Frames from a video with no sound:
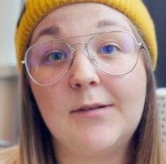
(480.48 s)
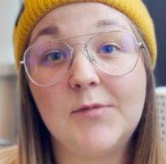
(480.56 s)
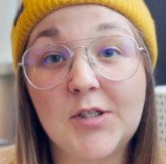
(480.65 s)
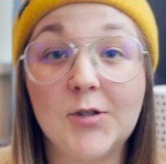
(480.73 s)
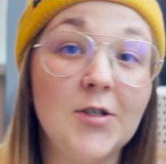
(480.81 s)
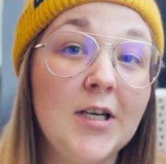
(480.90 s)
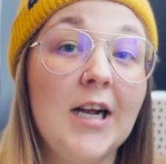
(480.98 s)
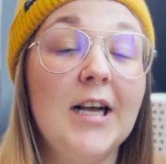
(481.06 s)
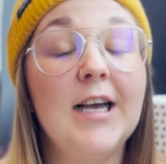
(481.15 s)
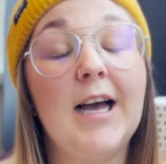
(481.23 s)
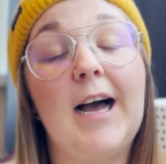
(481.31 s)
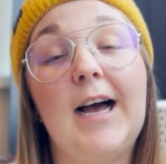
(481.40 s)
soon.
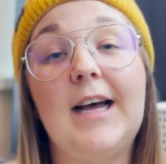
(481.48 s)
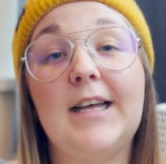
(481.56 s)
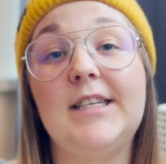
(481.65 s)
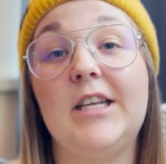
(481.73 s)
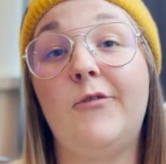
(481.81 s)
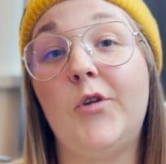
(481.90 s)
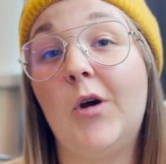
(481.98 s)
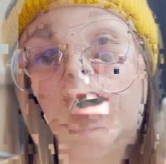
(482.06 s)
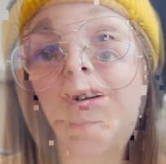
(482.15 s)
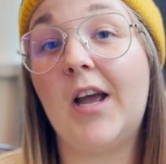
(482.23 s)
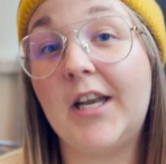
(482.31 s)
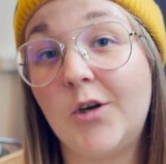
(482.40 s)
And if you
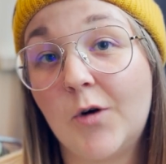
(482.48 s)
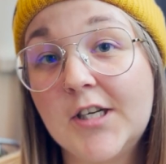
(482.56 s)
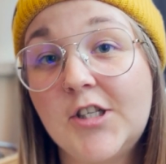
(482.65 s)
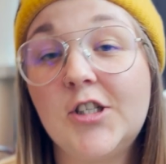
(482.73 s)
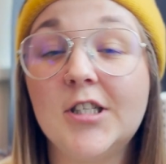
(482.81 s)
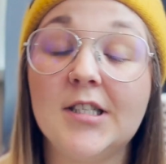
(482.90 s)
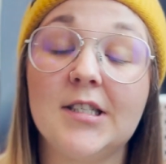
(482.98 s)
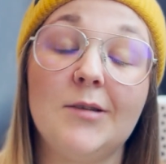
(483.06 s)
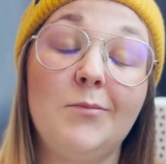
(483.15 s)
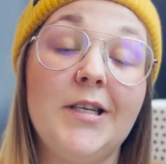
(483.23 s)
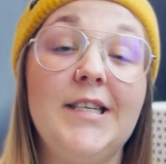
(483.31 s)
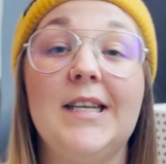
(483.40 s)
have any questions,
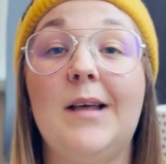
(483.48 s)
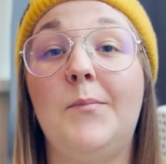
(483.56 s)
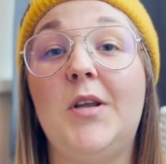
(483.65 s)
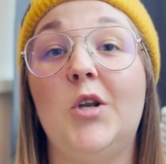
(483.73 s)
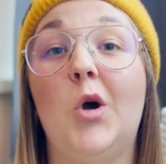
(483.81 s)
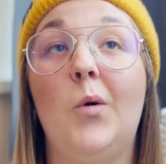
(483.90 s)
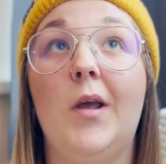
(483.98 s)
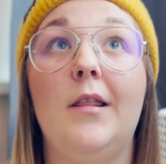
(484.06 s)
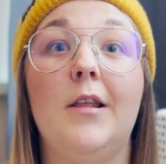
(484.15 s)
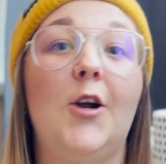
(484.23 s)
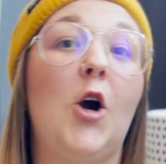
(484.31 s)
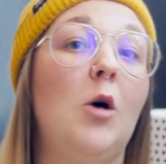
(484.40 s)
then please let me know in
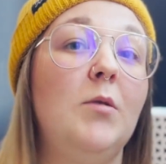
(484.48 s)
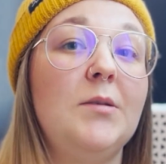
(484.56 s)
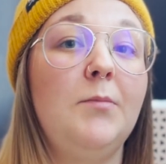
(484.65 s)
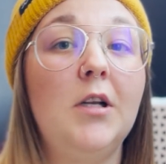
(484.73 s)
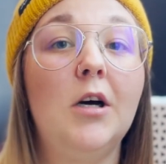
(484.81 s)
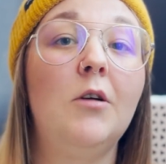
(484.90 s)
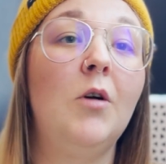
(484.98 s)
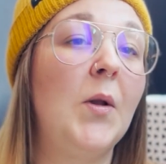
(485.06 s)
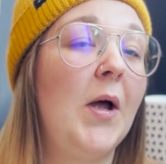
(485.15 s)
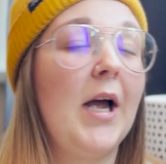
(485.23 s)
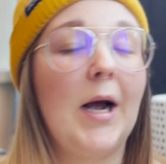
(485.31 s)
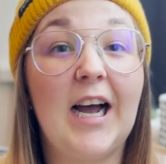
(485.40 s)
the comments below.
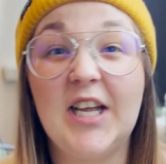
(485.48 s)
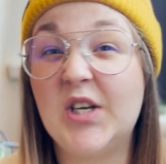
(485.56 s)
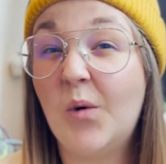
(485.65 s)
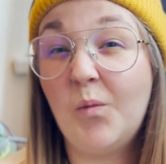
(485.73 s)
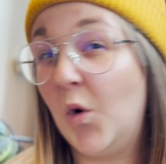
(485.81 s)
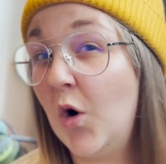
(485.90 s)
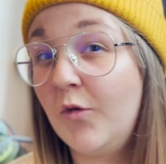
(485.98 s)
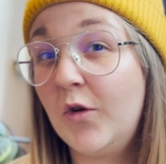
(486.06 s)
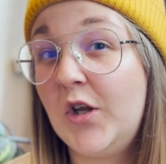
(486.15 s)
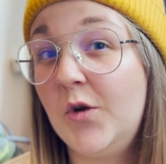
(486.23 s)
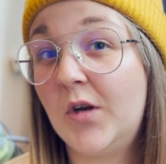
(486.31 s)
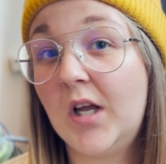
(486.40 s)
I don't work for
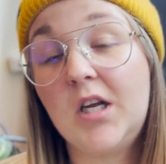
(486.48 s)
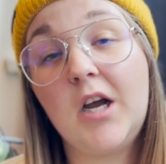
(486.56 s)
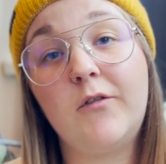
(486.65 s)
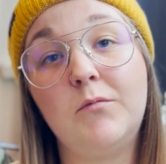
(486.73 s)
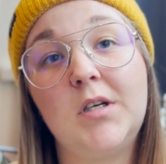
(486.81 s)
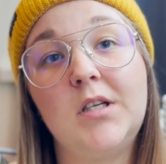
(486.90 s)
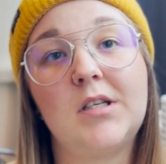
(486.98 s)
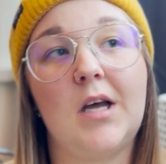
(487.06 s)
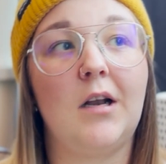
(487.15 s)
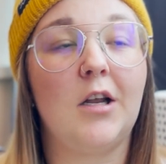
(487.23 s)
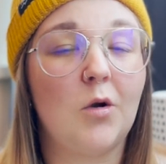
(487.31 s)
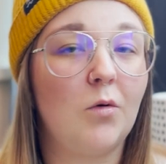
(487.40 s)
the UK government,
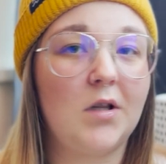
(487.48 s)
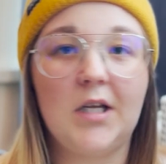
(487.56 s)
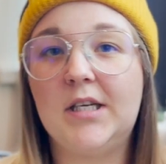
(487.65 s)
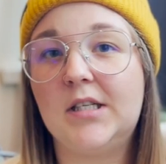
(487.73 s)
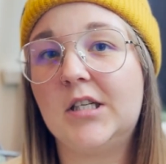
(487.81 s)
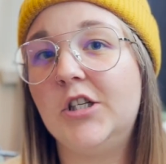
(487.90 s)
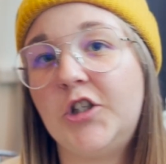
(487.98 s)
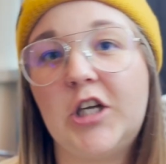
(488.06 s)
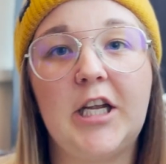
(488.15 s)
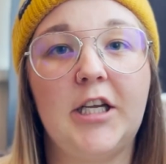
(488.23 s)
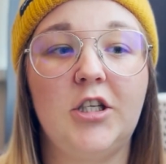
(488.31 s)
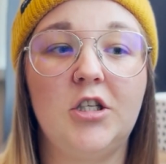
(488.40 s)
and I know things can
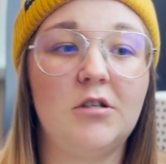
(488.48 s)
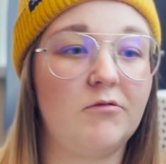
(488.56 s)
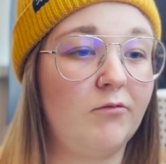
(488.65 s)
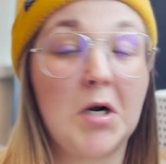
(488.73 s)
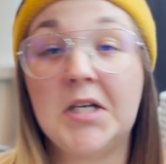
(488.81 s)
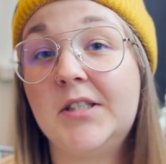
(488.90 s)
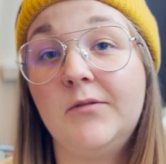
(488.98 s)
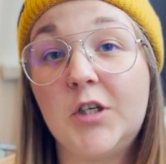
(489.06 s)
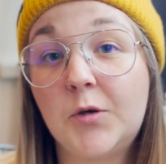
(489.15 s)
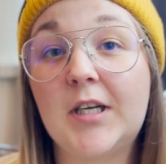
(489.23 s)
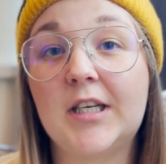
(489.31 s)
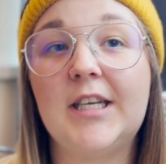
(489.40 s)
change relatively
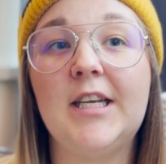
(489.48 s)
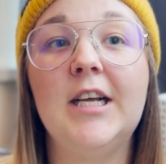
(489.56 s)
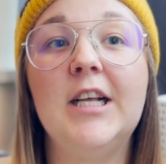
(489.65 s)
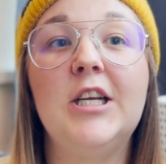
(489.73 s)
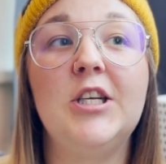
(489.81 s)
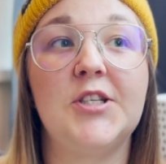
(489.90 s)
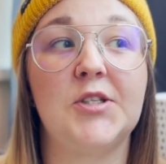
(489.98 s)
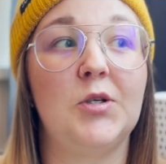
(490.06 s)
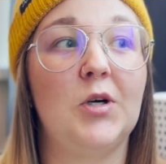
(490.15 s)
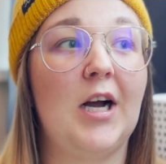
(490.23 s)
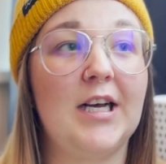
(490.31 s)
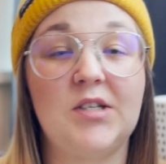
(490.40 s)
quickly.
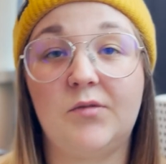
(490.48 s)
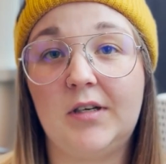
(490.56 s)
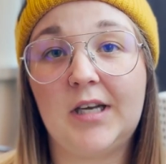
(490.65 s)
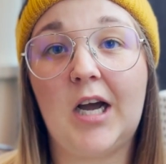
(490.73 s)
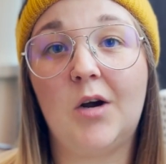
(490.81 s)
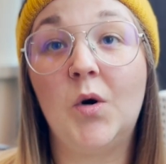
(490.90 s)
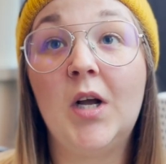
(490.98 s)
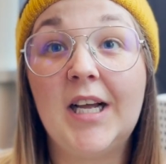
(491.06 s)
So as for now,